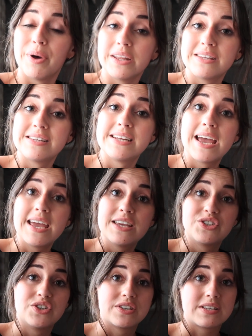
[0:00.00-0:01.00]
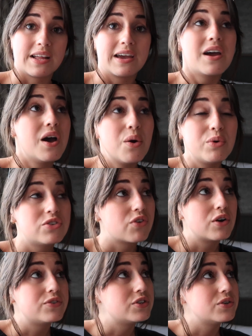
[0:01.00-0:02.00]
But today it's just like we
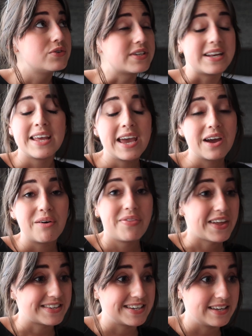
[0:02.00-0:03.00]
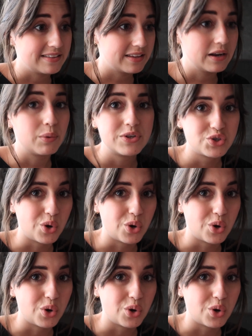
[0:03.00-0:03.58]
drove to San Diego, and that's it, and then I went